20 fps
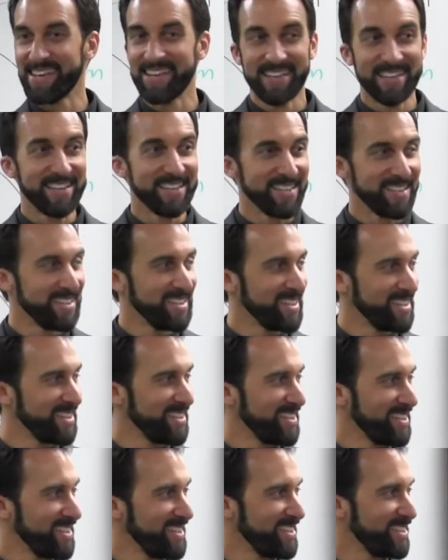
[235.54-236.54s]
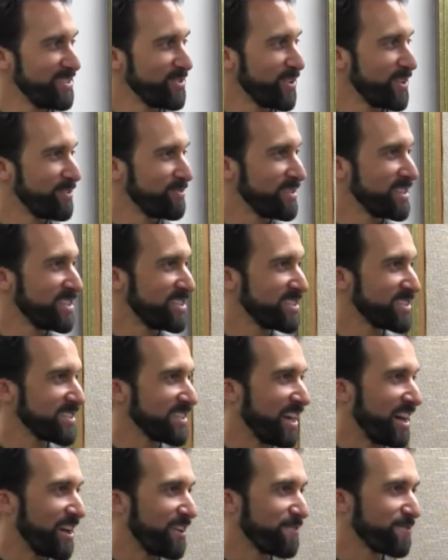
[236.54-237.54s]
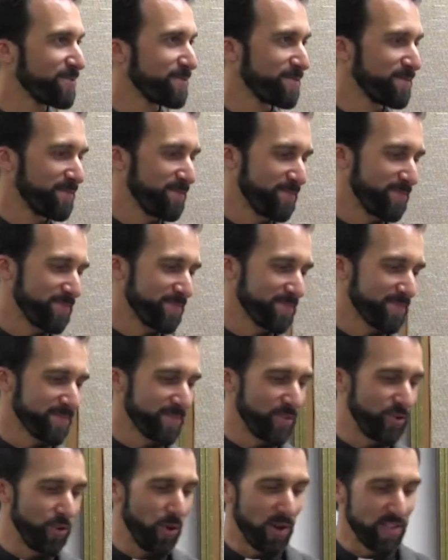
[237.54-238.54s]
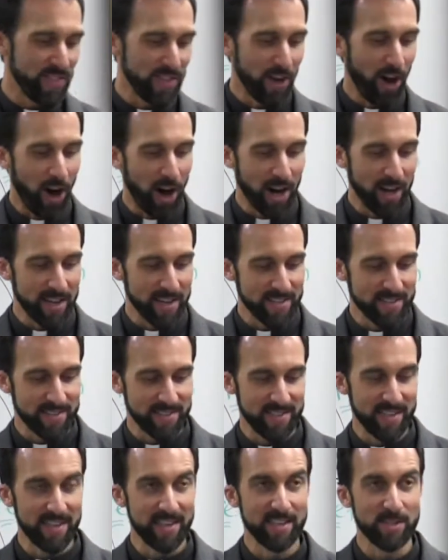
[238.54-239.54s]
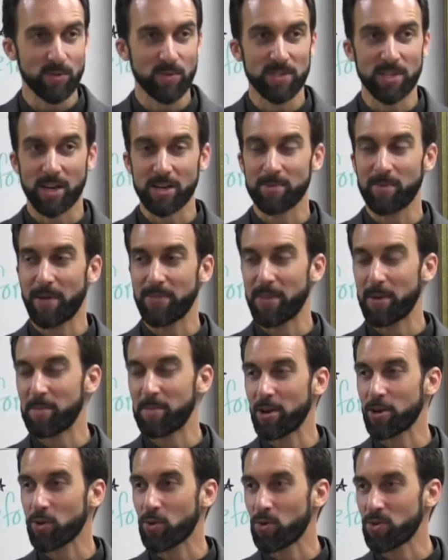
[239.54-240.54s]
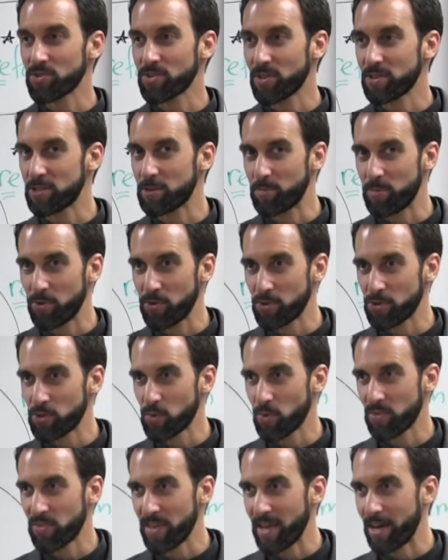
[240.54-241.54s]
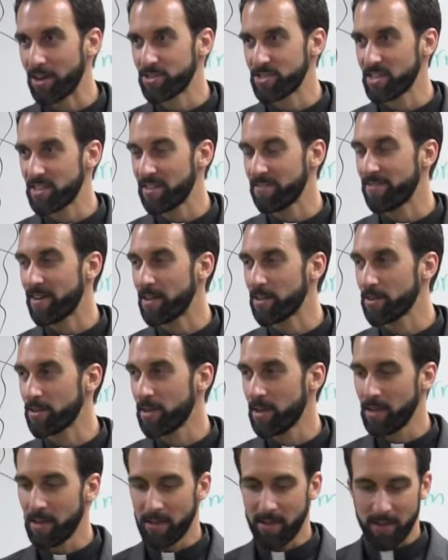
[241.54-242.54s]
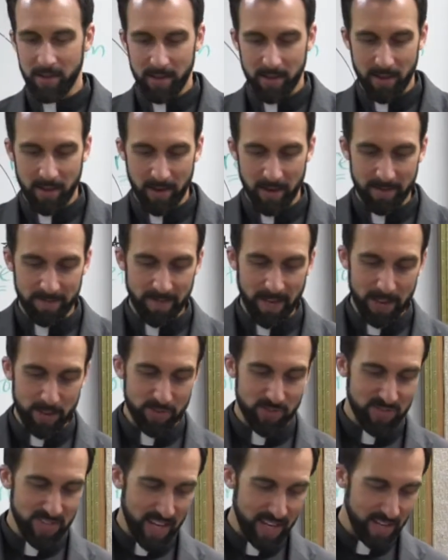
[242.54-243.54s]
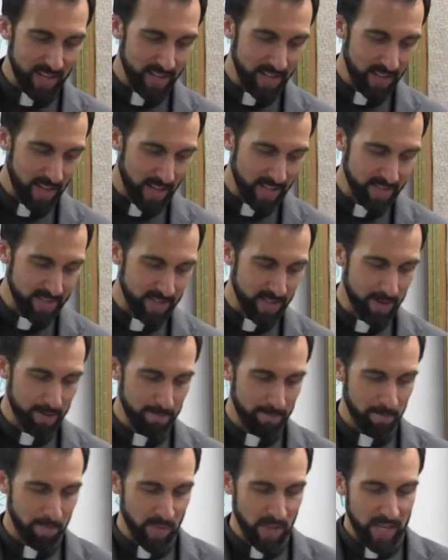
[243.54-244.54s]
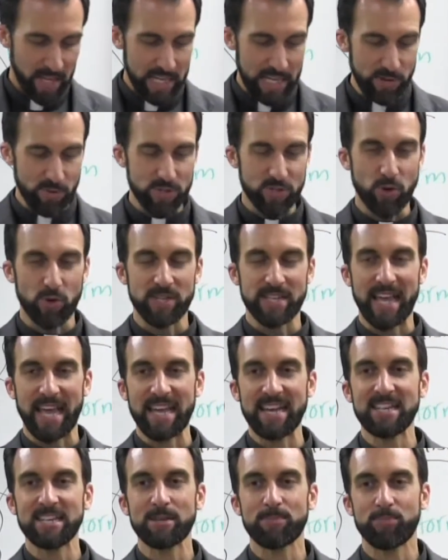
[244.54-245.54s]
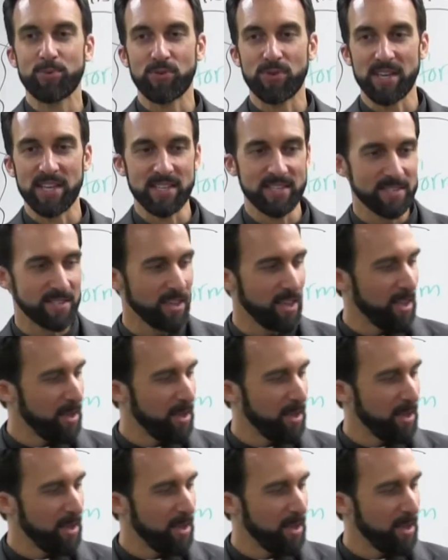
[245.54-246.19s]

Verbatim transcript: Enjoying religious life. Join the Augustinians. We talked about our course on spiritual theology. They followed, uh, followed St. Augustine. He was ordained a priest,